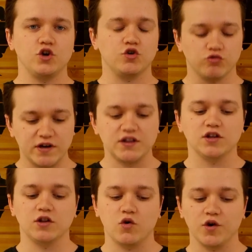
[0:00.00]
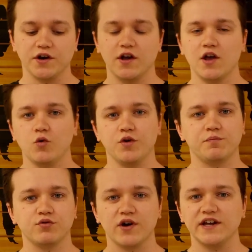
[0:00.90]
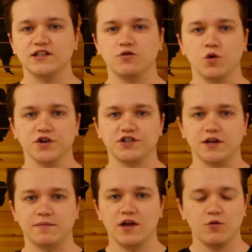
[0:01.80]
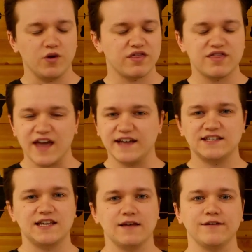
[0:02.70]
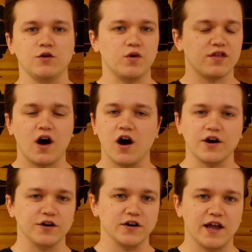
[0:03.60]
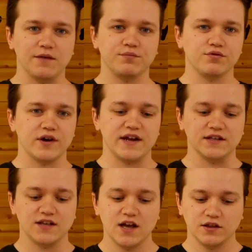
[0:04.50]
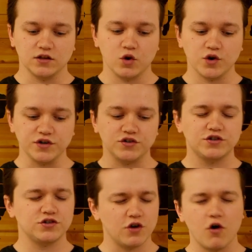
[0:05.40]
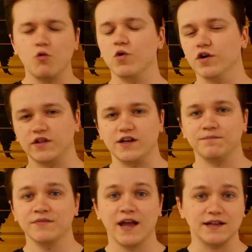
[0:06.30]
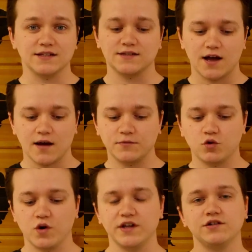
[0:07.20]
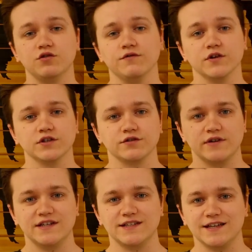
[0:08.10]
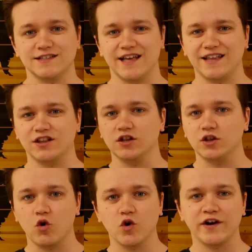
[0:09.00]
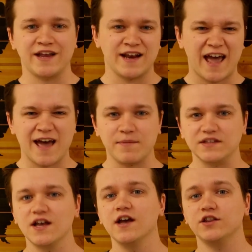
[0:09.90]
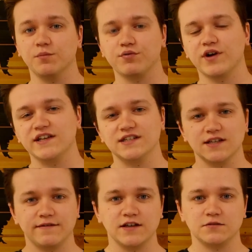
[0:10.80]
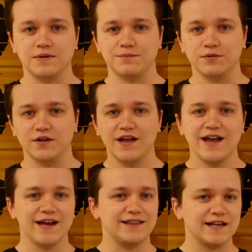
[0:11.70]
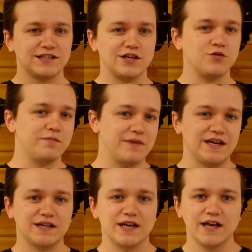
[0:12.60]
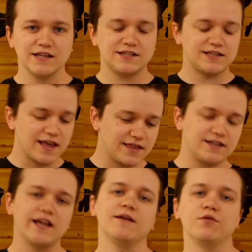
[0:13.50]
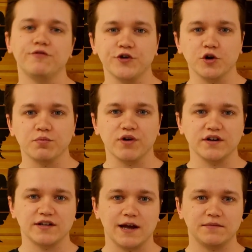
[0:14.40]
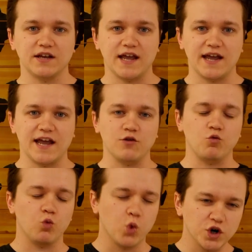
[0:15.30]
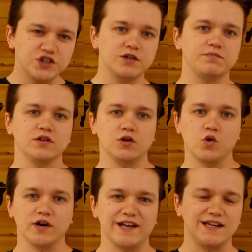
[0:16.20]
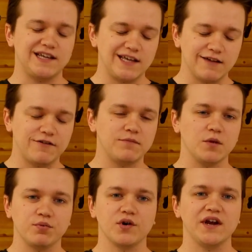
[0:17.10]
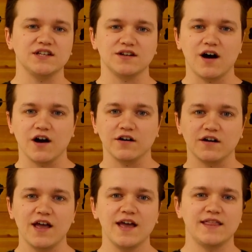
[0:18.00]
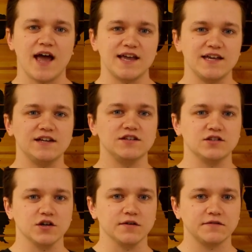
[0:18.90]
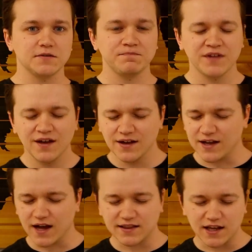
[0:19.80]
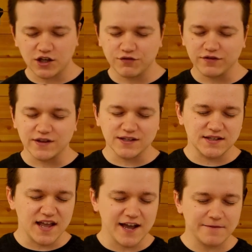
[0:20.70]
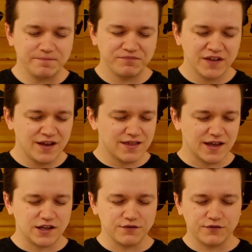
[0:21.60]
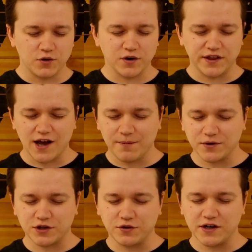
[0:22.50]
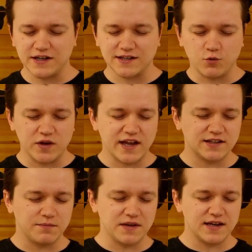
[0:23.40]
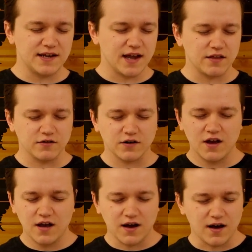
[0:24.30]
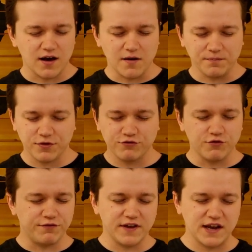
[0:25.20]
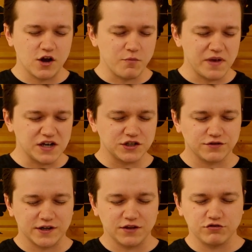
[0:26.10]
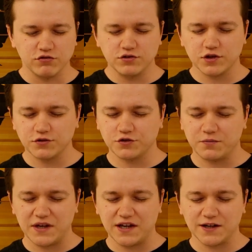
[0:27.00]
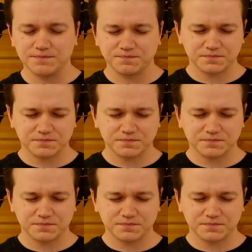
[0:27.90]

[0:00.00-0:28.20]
greet the Lord with praise and worship, with thanksgiving, with honor and praise. The Lord is so worthy. And Psalm 22, verse 3 says that the Lord inhabits the praises of his people, and that's you and me set the table for your prayer time today and worship the Lord and give him the praise and honor that he deserves. God, thank you for this day. Thank you for the opportunities that we get to be together um, through video ministry and through social media.